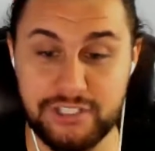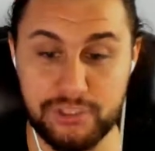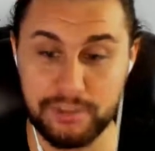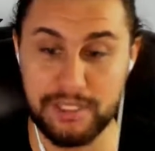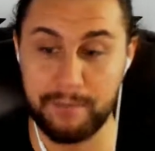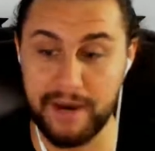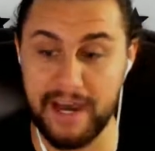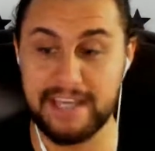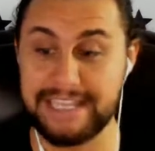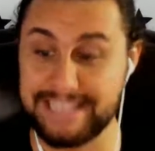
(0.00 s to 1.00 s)
Julia
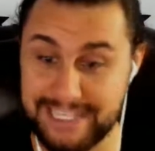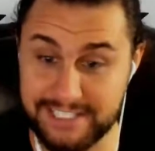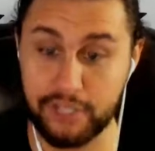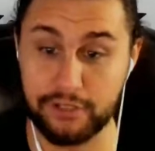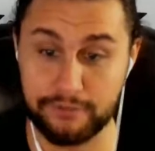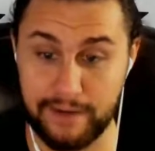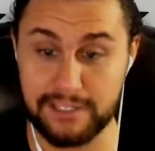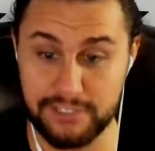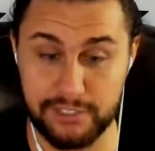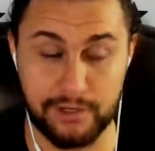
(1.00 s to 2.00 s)
Budd, and that's a good
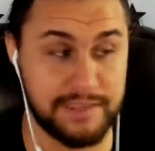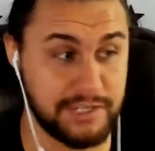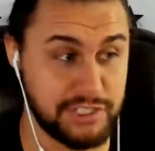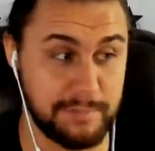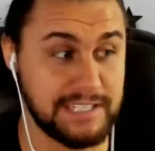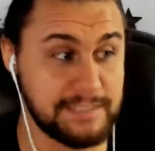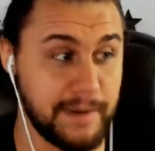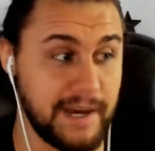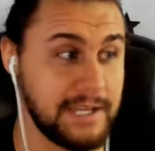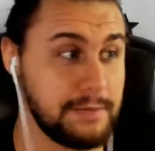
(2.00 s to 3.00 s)
fight too. I think she beats
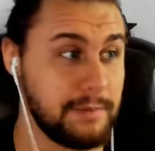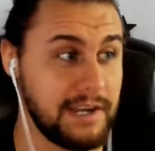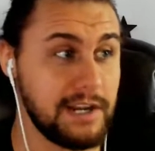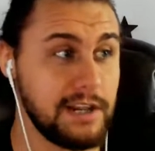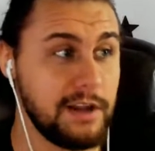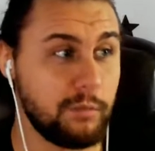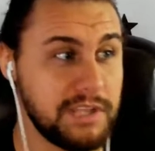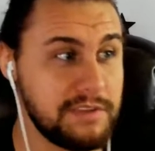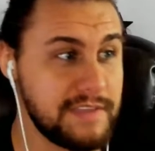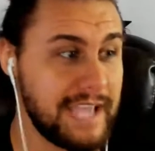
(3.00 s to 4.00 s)
Budd, but what
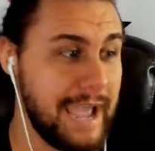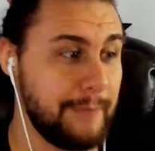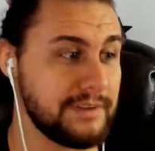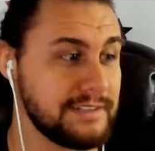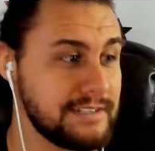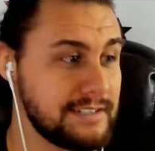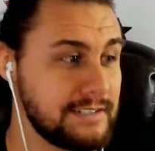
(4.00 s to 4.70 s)
do you think happens?